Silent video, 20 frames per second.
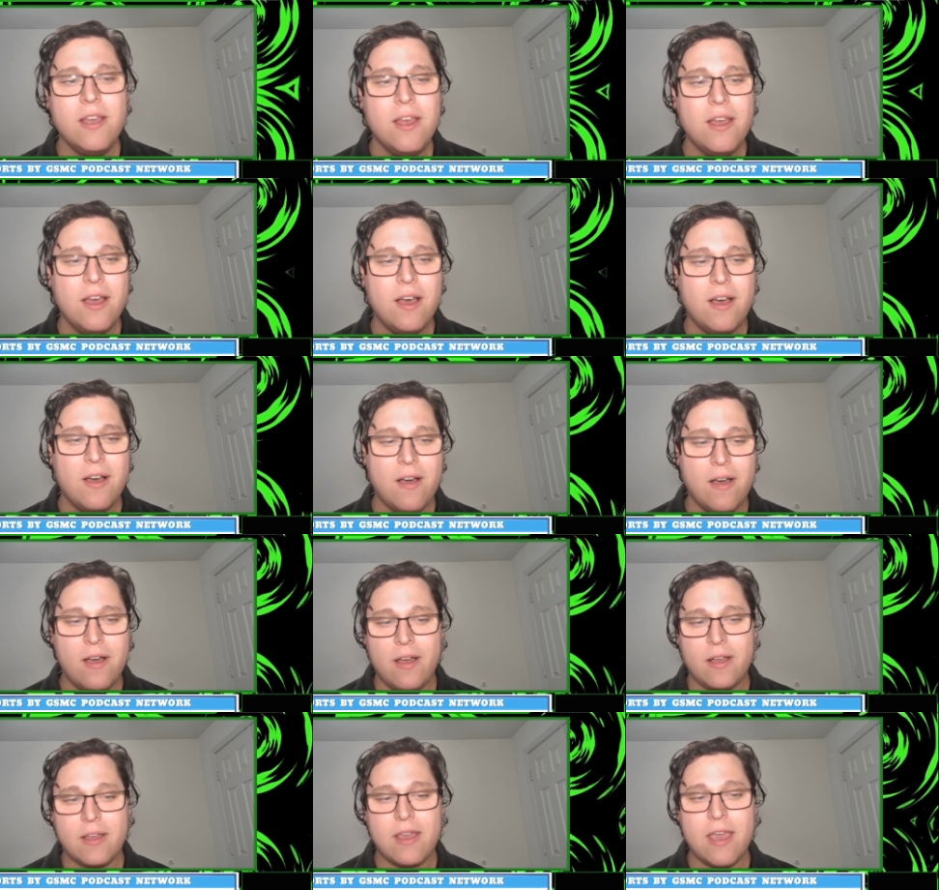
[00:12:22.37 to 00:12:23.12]

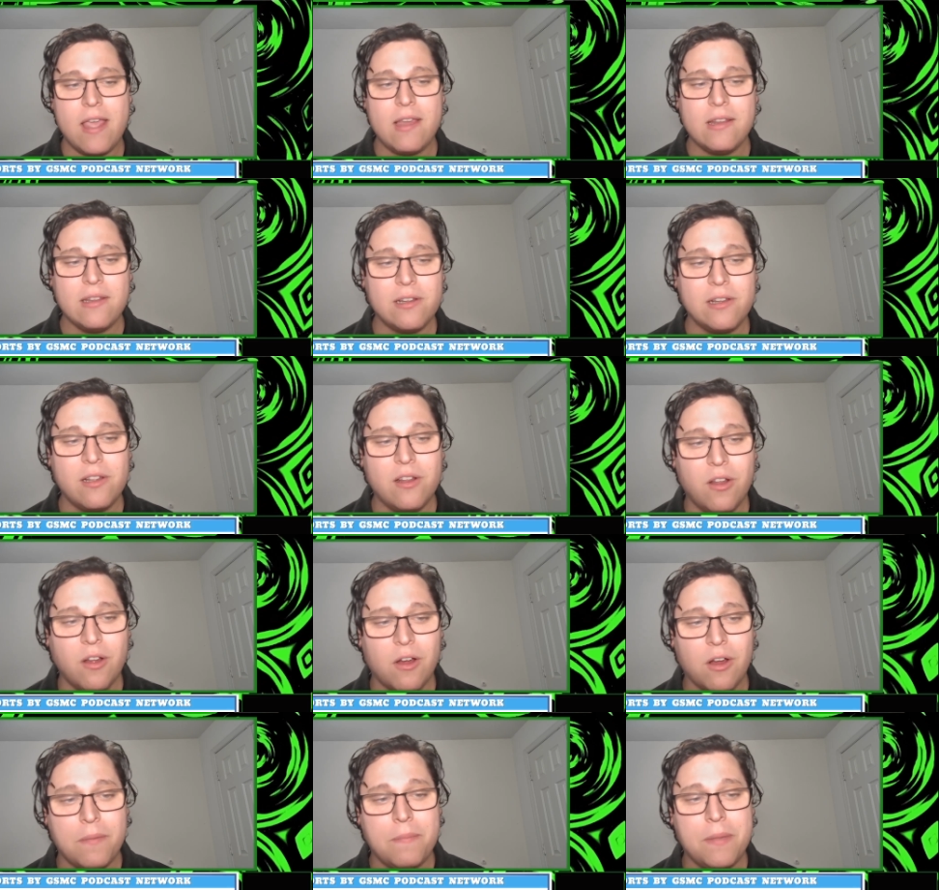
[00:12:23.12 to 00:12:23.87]
Uh, Caitlin
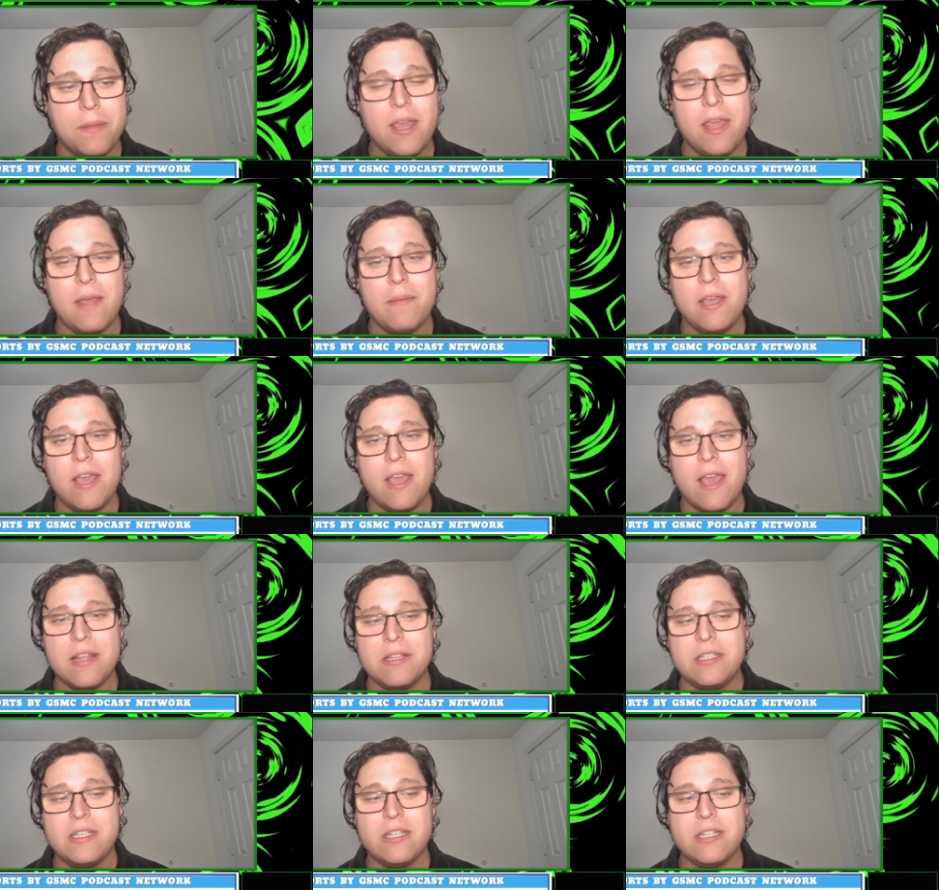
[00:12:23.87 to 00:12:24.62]
Clark became the
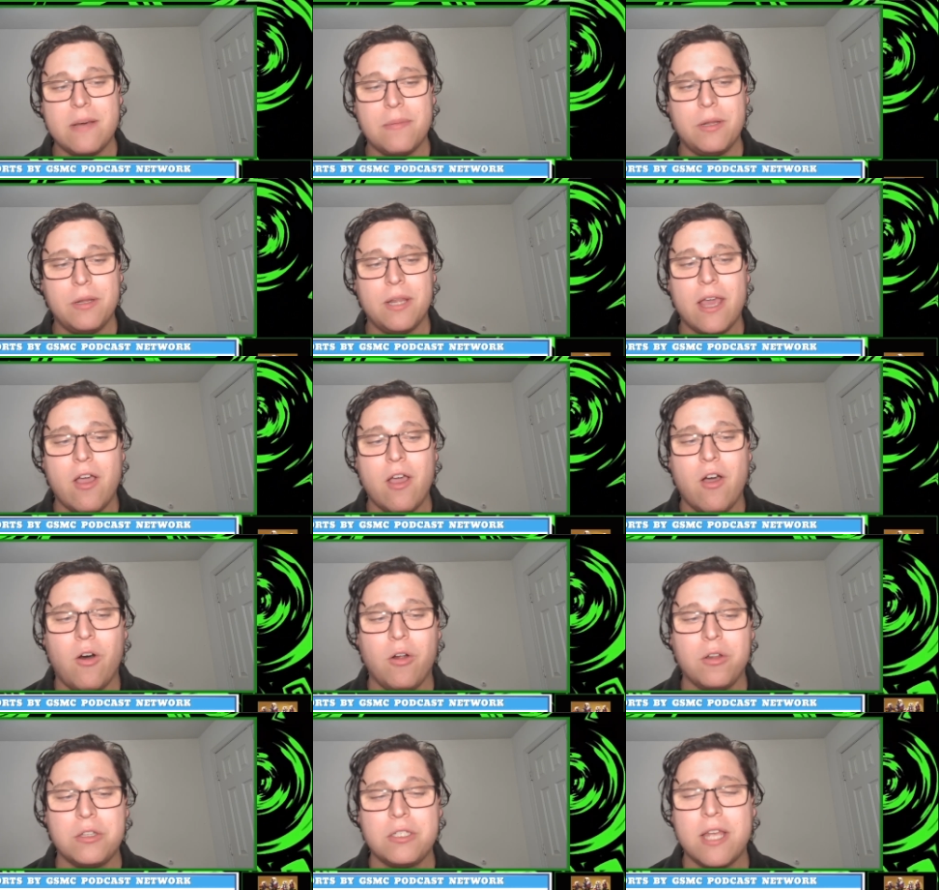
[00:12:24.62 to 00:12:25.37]
N C double A
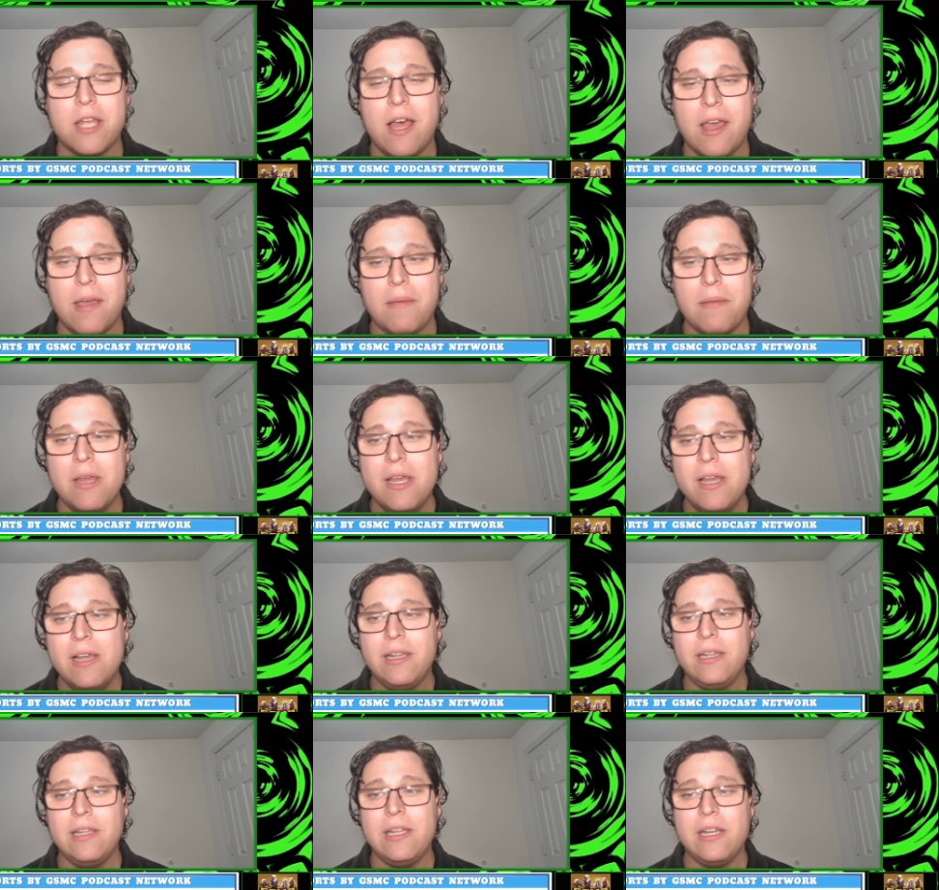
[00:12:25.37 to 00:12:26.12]
all-time
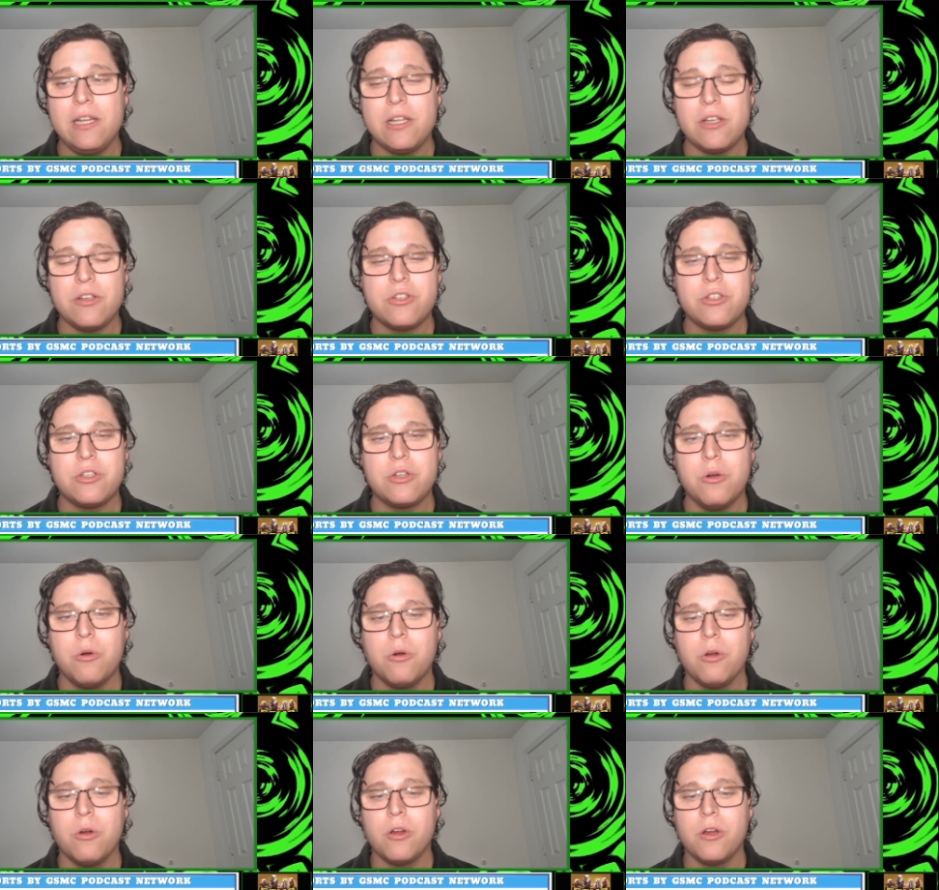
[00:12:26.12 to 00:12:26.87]
leading
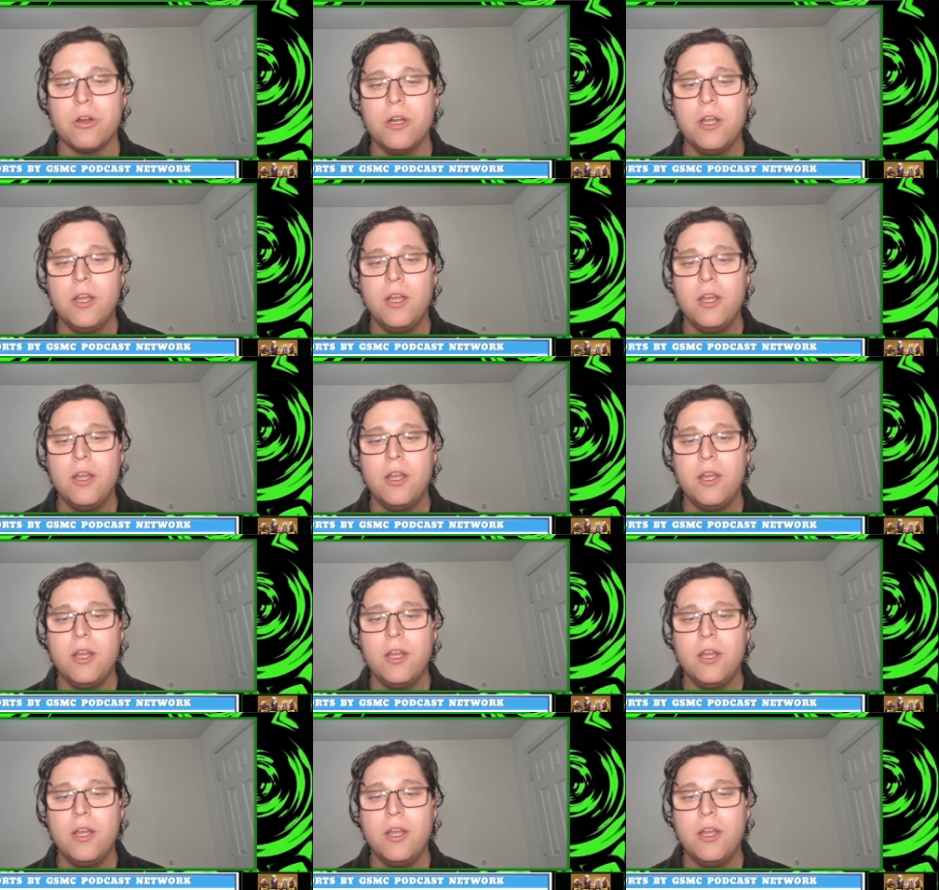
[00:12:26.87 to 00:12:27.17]
scorer.